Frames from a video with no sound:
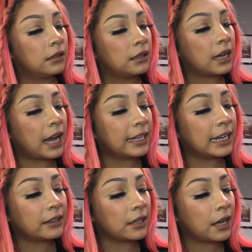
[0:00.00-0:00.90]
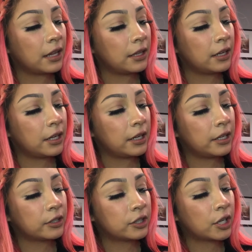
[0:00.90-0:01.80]
I get the
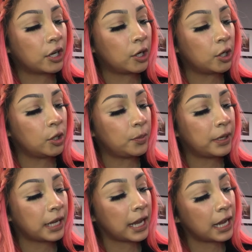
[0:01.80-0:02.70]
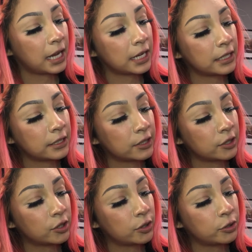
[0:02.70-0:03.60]
color taupe and
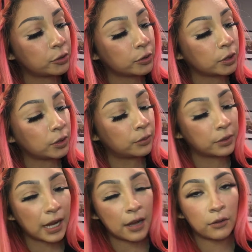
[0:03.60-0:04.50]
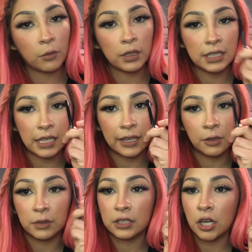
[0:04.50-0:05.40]
neutral brown one's lighter
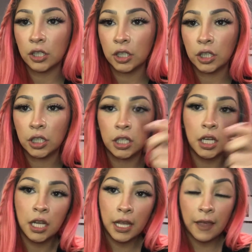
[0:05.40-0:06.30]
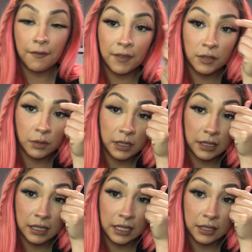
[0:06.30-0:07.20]
one's darker this one
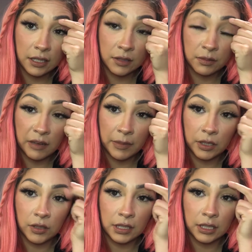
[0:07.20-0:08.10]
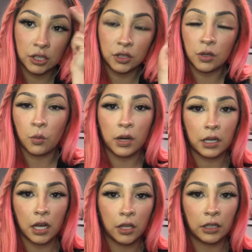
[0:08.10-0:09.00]
these this one i've been using is just the one
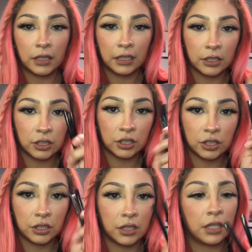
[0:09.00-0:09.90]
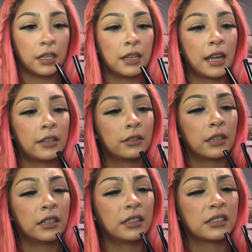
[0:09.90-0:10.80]
color i think this is the not i
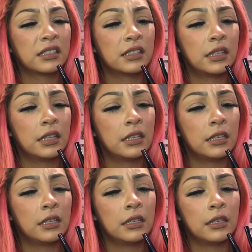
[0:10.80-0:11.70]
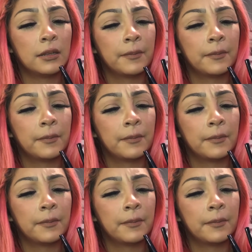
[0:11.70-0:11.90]
think this is the